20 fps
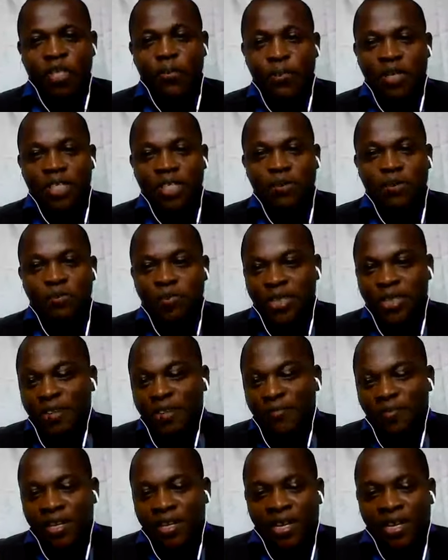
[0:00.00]
Responsible
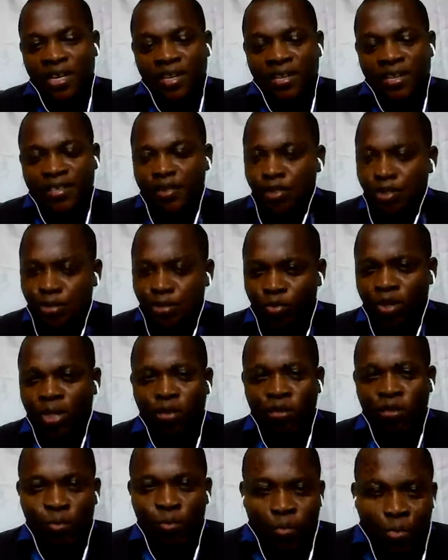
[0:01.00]
behavior is
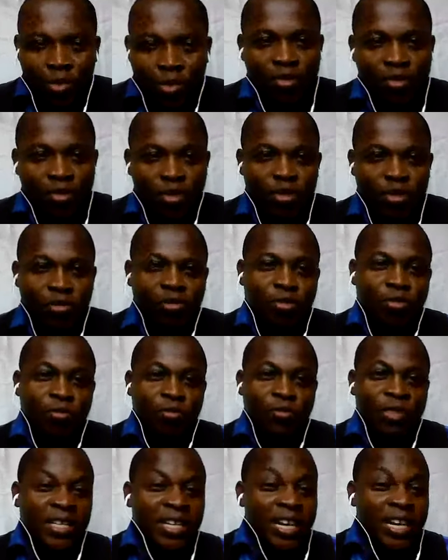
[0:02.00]
doing what you
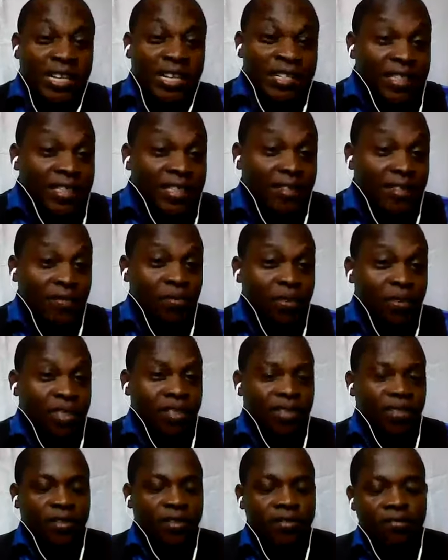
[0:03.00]
should do in any
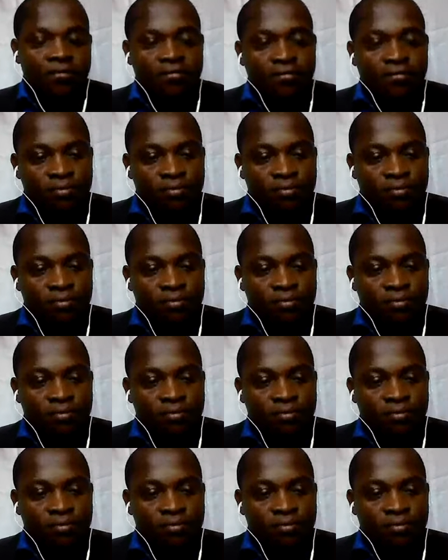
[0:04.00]
situation.